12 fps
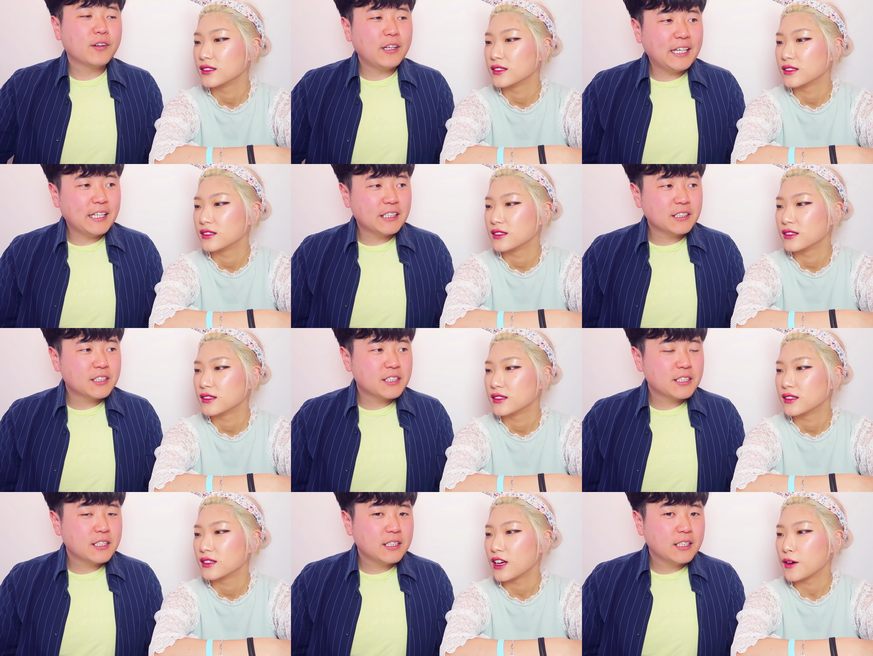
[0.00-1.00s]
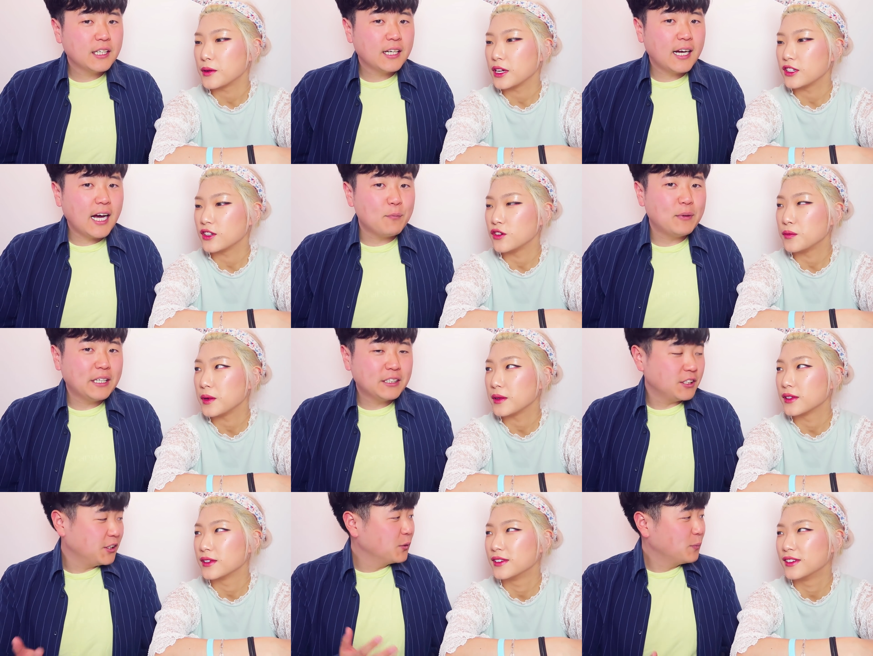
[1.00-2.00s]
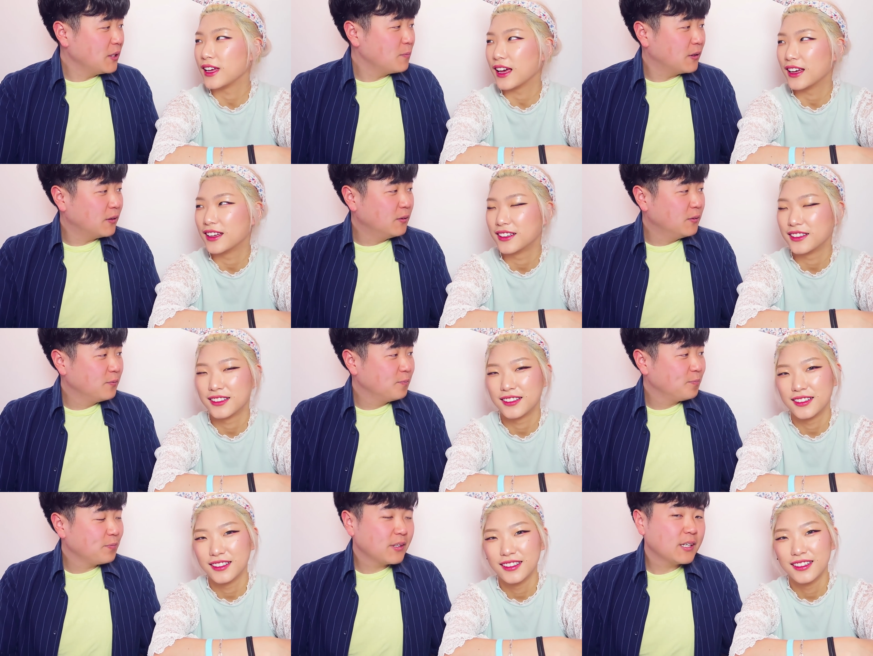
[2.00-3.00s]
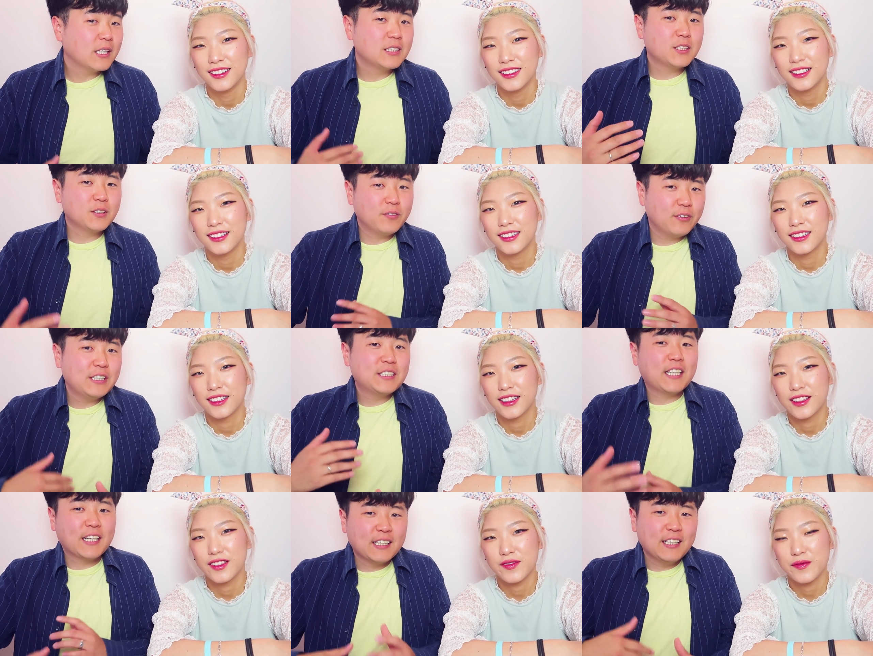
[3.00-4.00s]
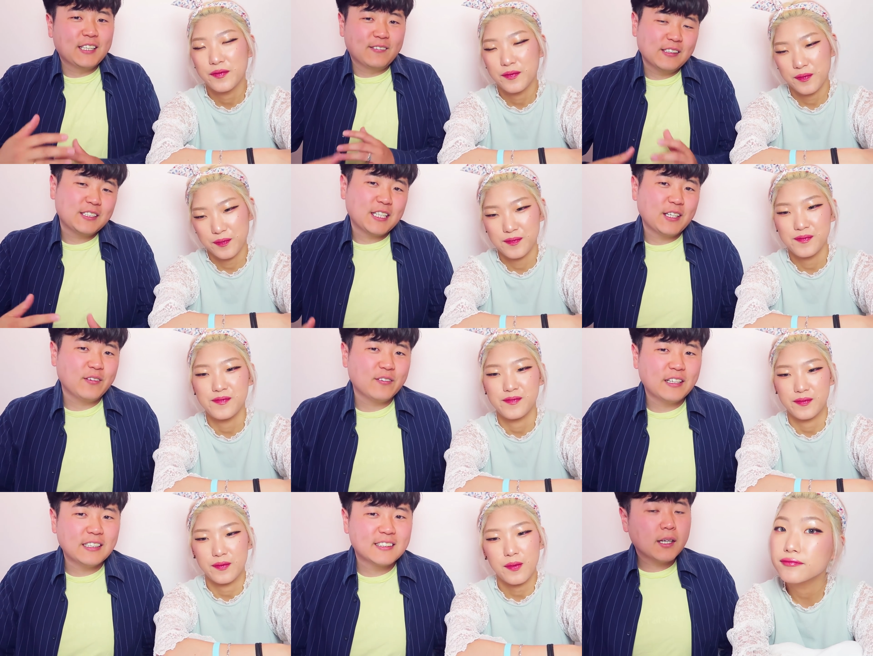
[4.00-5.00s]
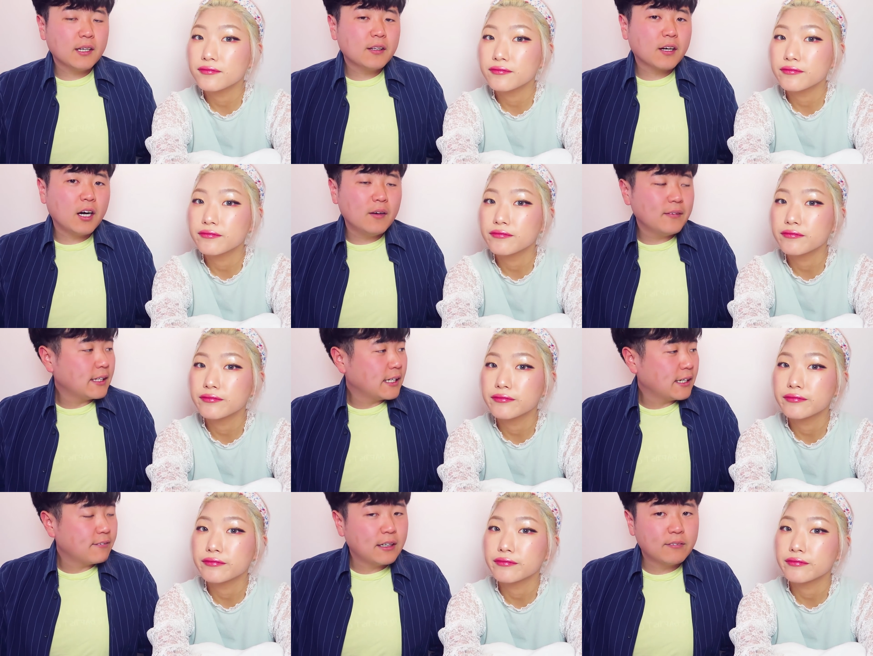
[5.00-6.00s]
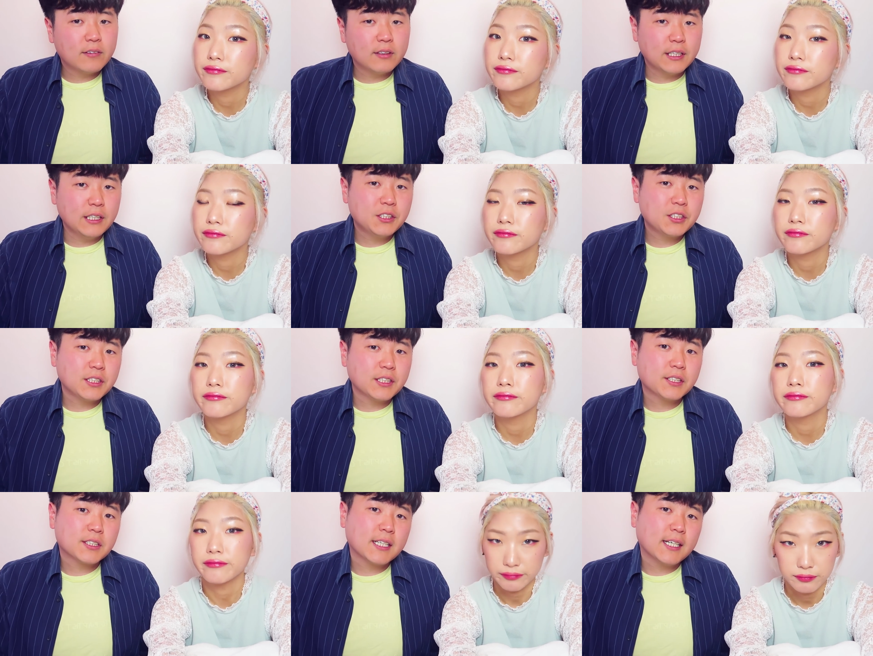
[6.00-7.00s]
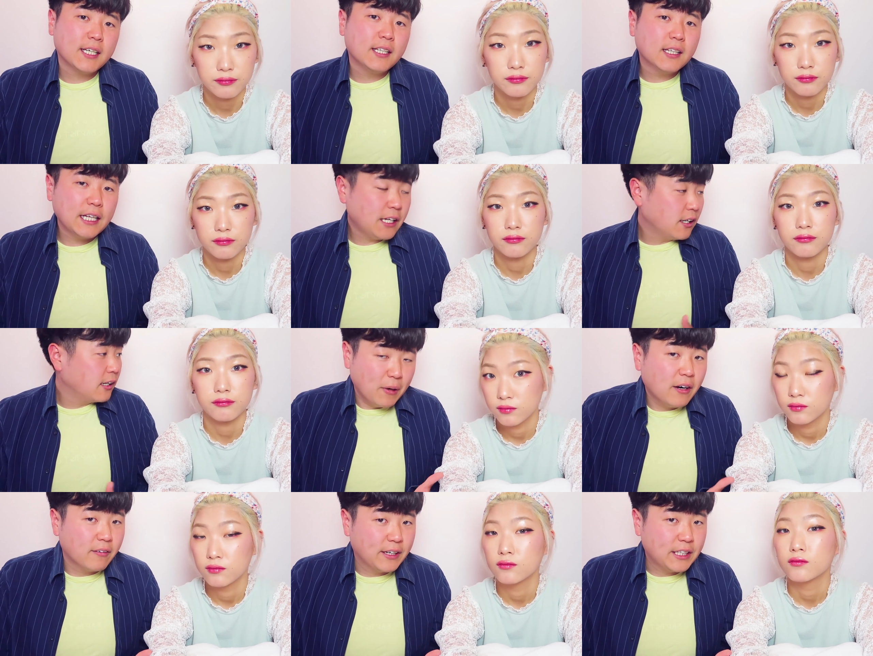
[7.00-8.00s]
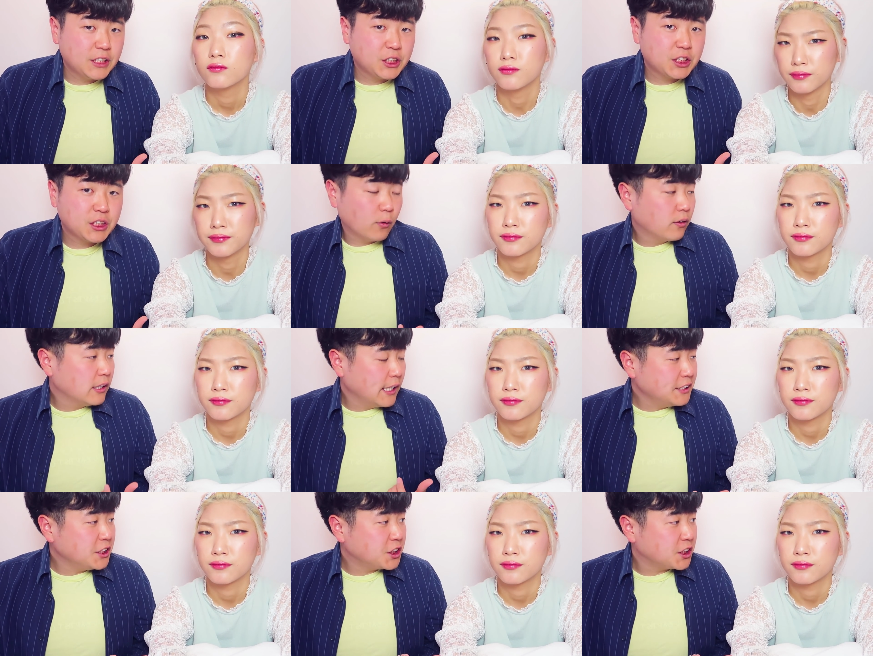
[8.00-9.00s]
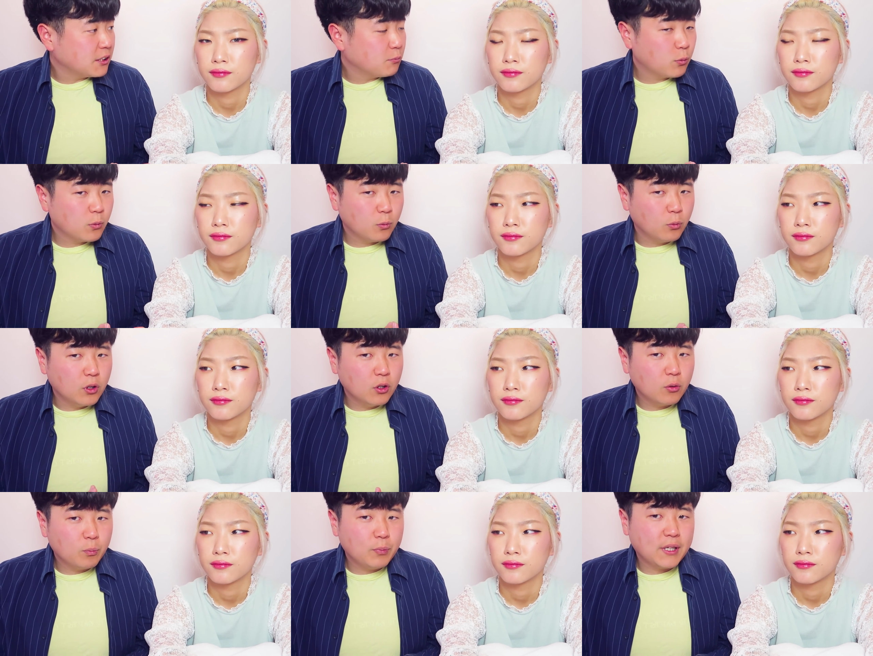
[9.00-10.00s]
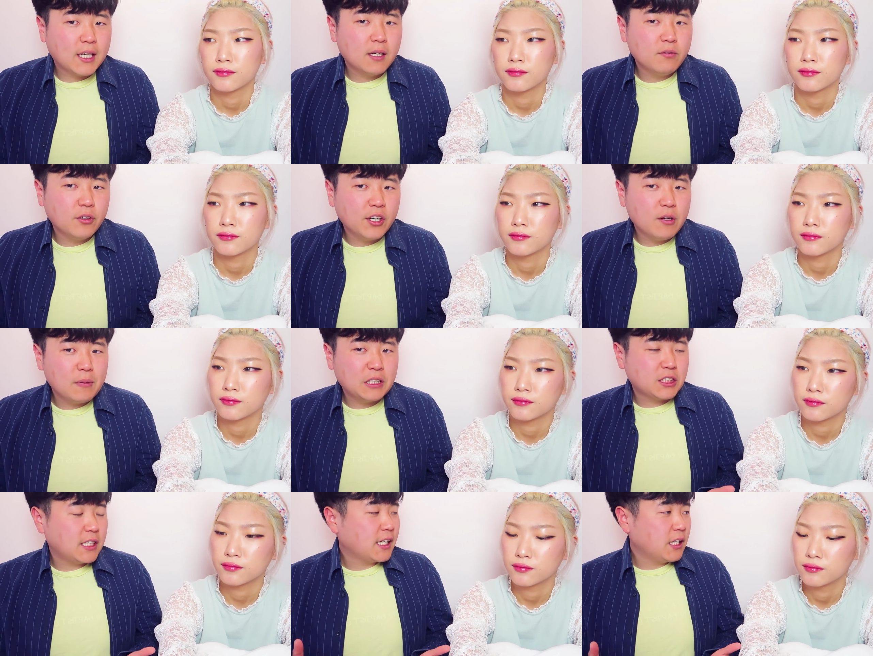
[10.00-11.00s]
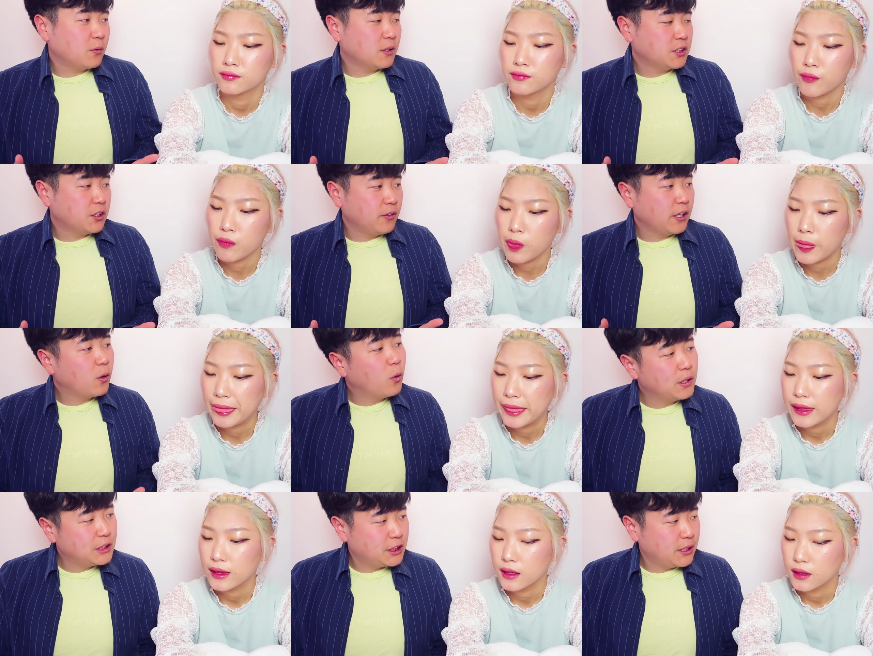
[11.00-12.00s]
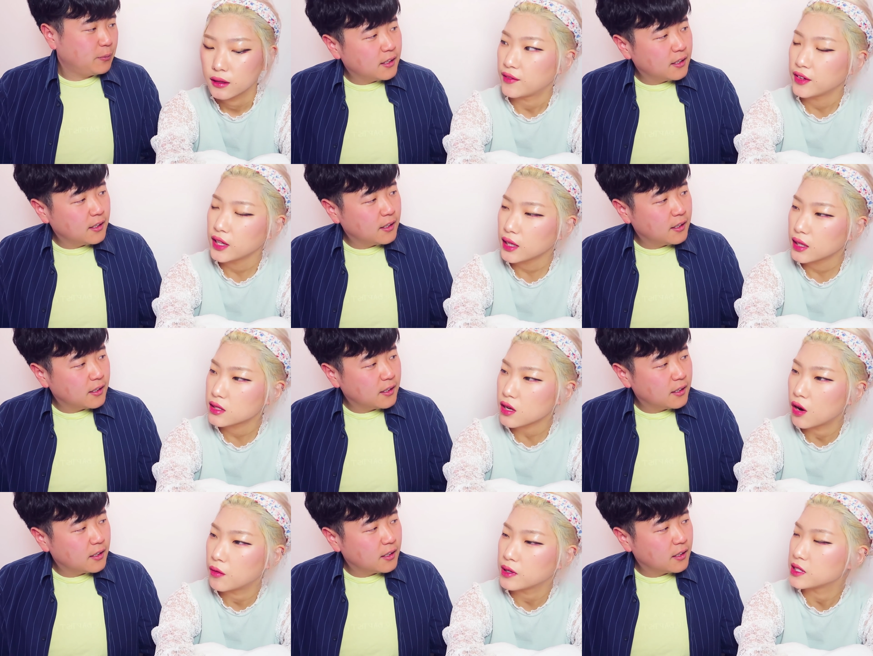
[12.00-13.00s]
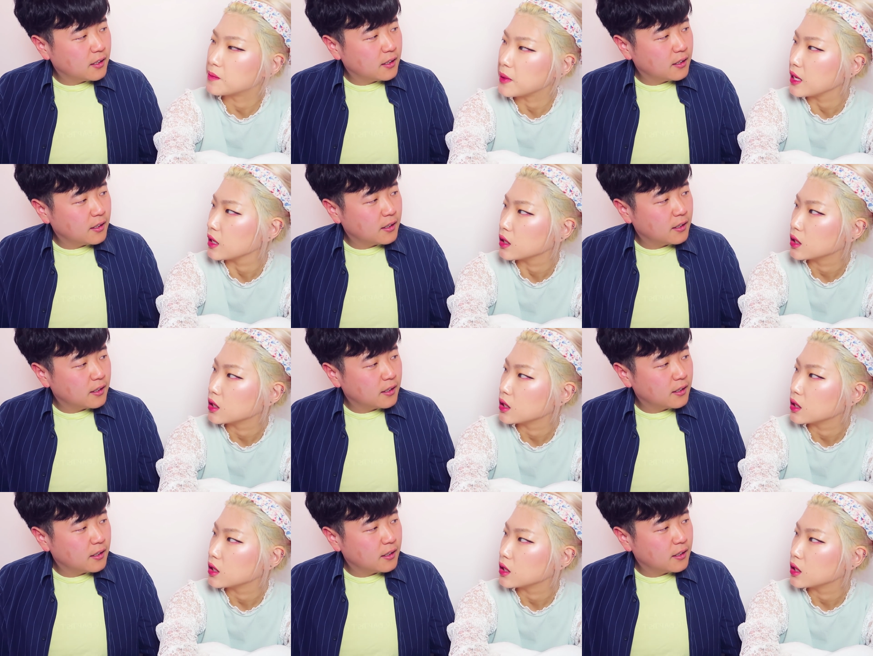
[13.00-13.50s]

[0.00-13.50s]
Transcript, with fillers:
Speaker 1: things happening to happening new to new people. It's a recycling of the mm. same event. Another comment that I found really interesting is that in later marriage, mm. our relationship will become very much like it was during courtship. I
Speaker 2: feel like it's always been.